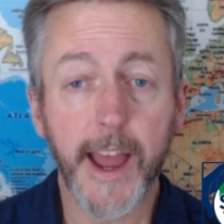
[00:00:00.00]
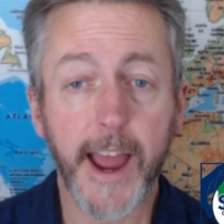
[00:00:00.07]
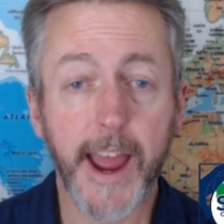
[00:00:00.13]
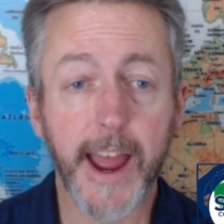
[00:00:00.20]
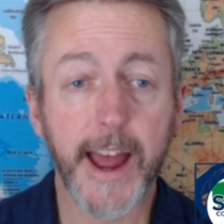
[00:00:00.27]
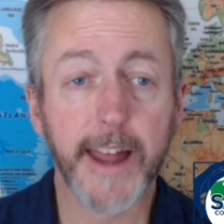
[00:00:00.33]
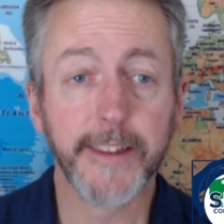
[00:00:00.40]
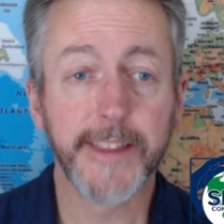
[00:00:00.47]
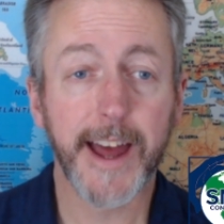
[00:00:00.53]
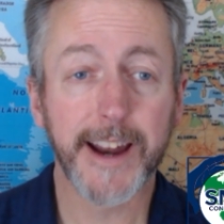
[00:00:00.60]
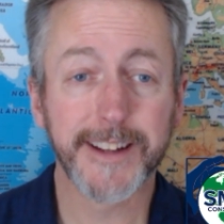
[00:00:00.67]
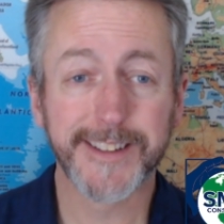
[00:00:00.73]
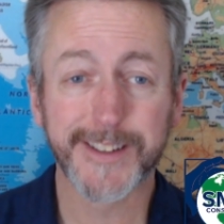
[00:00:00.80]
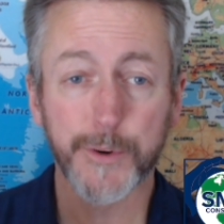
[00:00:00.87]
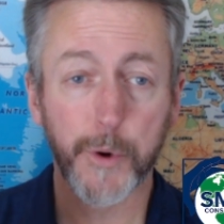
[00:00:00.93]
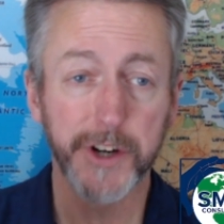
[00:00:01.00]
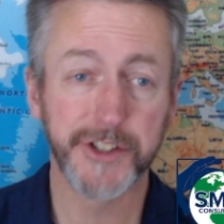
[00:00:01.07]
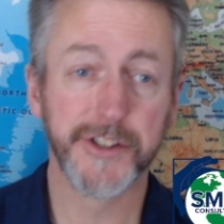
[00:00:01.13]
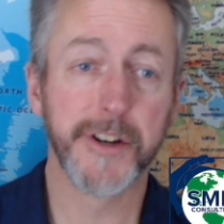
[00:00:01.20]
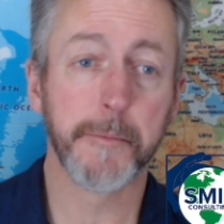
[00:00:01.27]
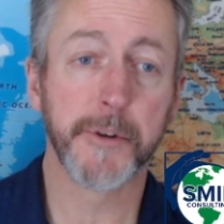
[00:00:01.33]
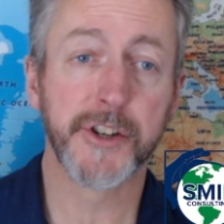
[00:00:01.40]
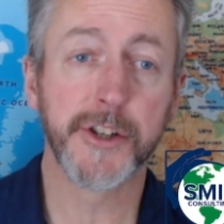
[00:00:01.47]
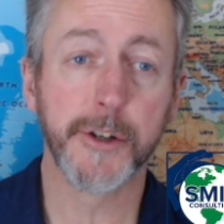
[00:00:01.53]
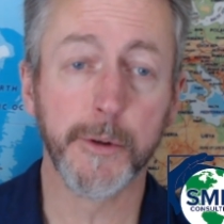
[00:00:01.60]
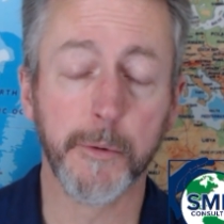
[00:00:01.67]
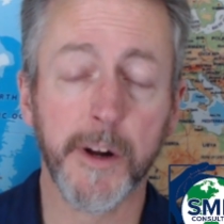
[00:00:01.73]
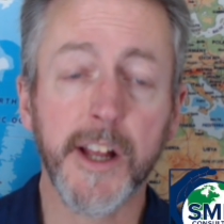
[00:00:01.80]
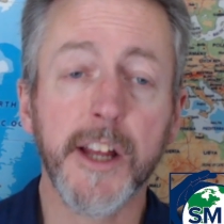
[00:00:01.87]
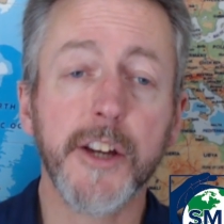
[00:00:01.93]
And that is question number 2.
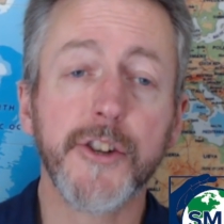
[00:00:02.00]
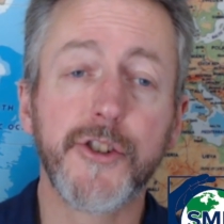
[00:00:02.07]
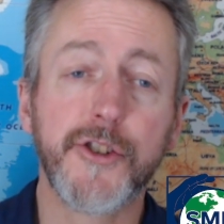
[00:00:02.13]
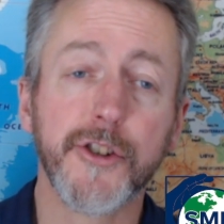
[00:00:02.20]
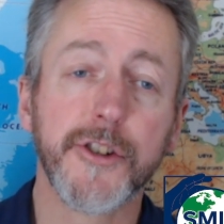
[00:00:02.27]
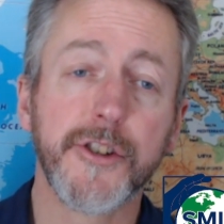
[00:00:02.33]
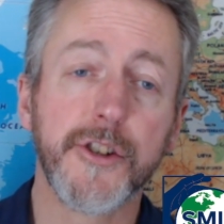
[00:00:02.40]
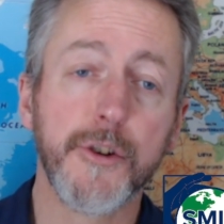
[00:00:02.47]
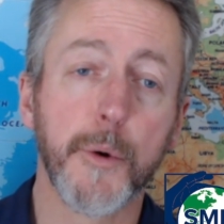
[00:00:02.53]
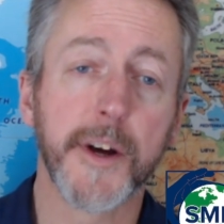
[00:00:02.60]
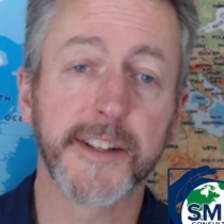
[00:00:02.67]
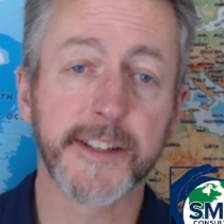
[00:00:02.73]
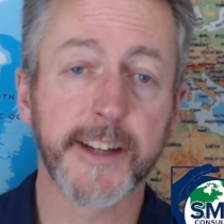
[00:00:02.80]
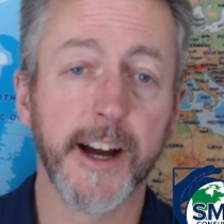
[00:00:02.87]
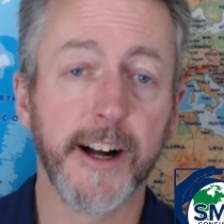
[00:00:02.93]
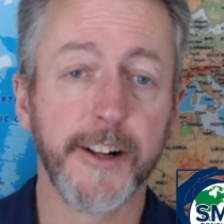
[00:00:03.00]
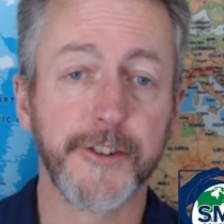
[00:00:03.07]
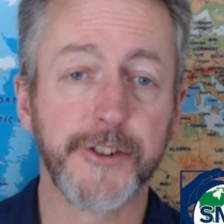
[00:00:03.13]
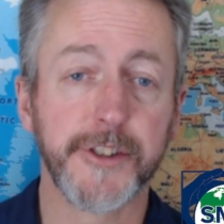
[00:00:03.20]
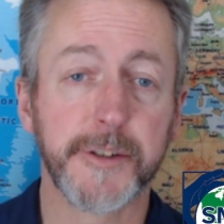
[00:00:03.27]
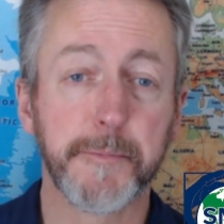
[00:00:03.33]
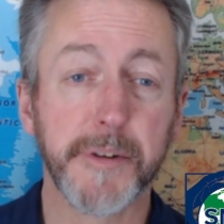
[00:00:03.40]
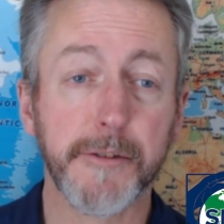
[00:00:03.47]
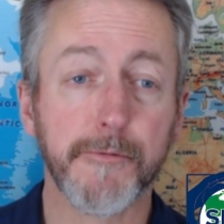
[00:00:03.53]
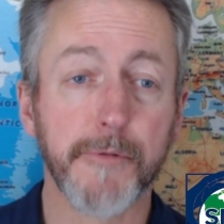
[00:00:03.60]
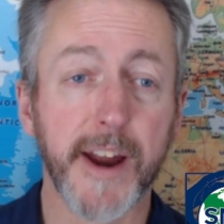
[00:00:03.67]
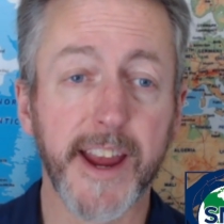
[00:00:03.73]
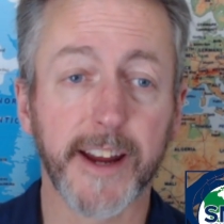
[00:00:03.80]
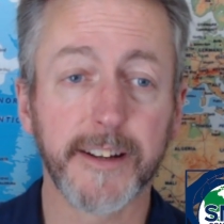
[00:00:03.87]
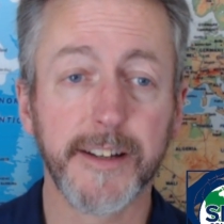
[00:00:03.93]
Should U.S. colleges be
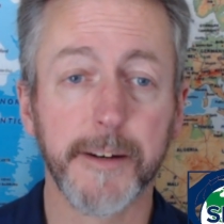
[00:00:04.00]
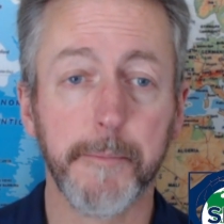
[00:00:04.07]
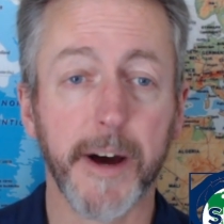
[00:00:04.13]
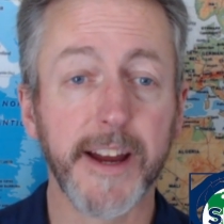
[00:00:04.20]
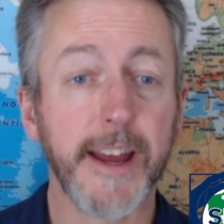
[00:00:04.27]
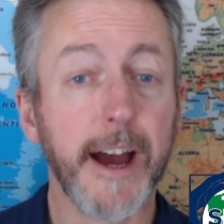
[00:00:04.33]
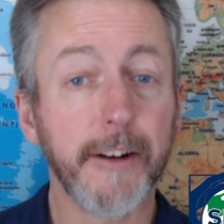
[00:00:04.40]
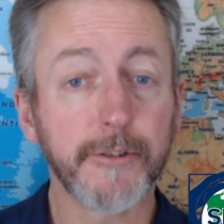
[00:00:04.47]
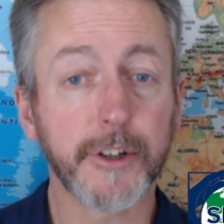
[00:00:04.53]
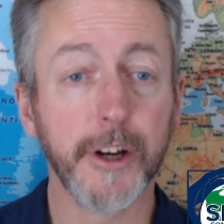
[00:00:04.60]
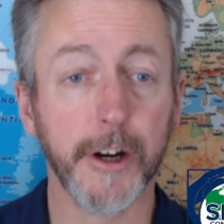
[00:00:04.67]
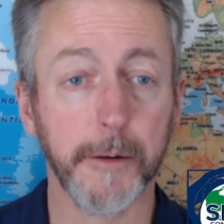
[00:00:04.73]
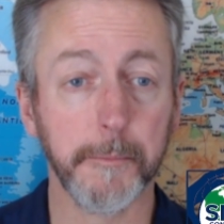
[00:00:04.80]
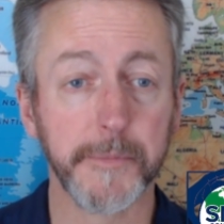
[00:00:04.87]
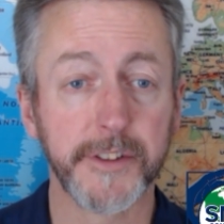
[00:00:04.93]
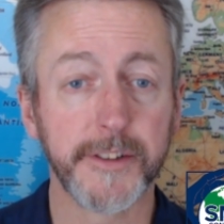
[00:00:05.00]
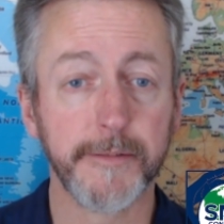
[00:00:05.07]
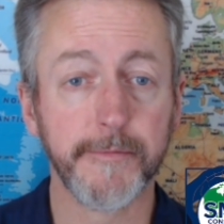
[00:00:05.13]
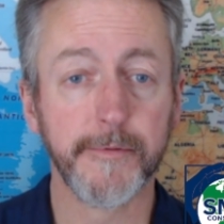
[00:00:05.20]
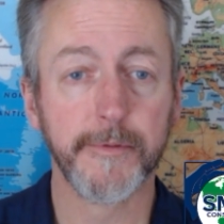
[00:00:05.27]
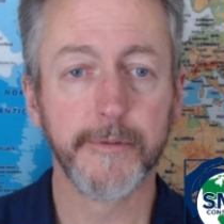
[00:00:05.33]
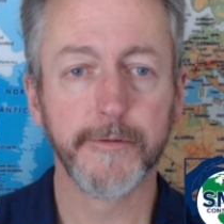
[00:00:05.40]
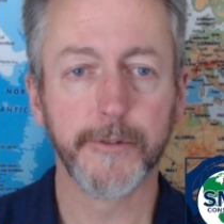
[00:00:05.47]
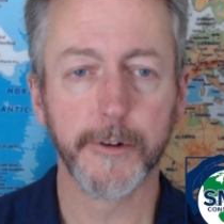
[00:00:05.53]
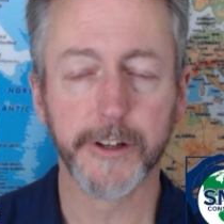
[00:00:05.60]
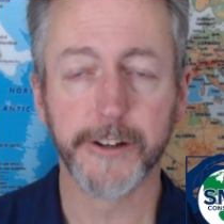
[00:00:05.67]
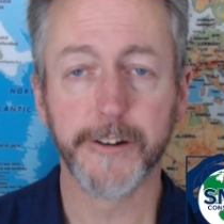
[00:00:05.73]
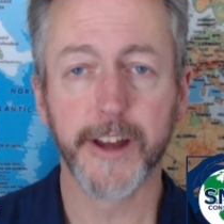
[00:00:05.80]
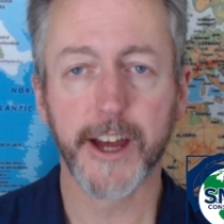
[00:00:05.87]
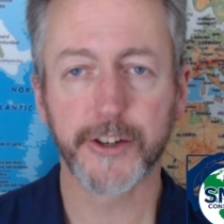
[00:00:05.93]
ranked by outcomes for
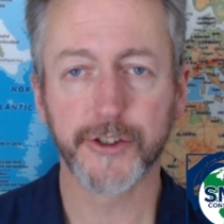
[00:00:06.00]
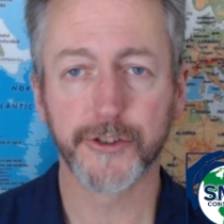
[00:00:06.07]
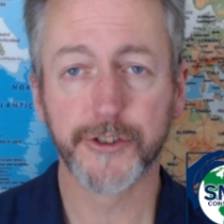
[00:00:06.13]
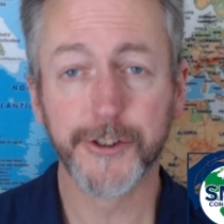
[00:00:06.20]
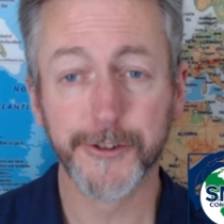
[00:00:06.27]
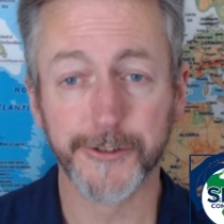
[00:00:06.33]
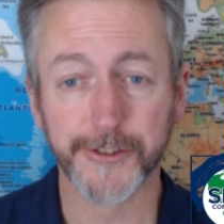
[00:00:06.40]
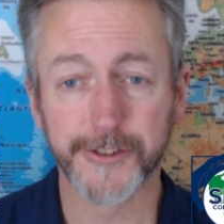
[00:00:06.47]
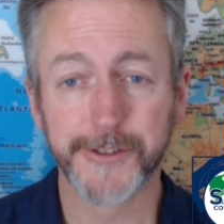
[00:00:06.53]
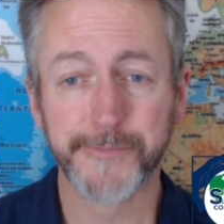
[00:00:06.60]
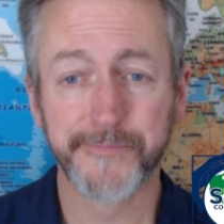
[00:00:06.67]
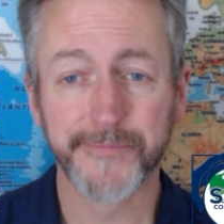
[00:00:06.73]
international students?